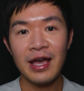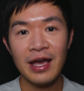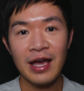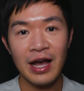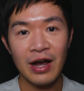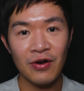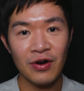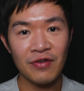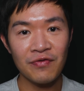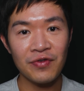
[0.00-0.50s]

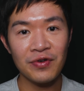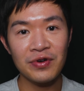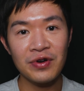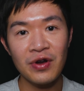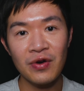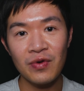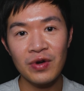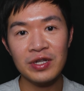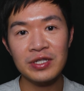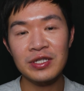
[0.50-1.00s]
However,
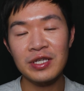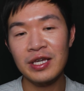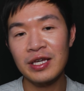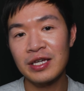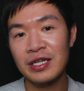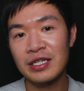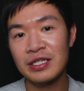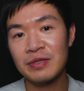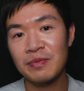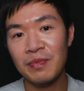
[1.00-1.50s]
no one
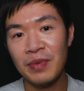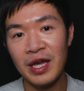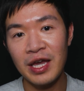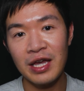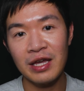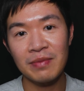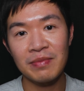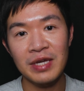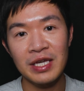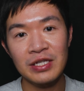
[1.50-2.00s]
is
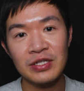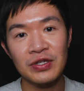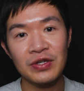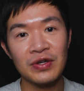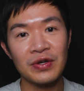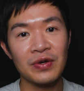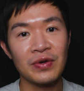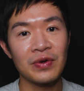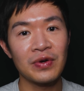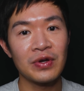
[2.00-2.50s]
paying me
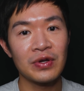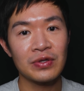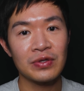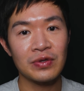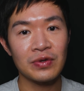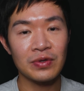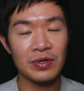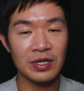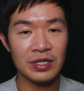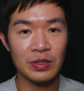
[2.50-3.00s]
to
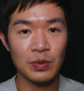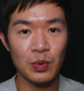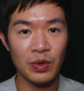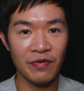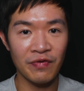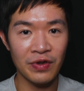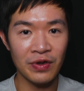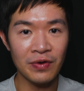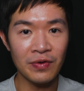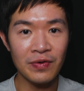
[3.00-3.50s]
do this
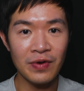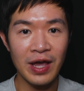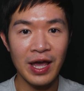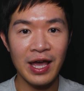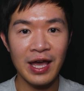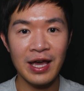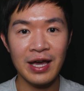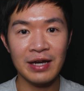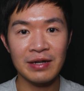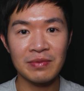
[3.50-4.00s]
review
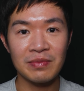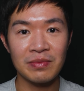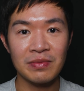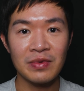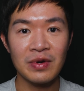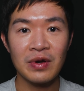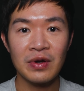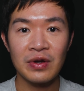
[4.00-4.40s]
and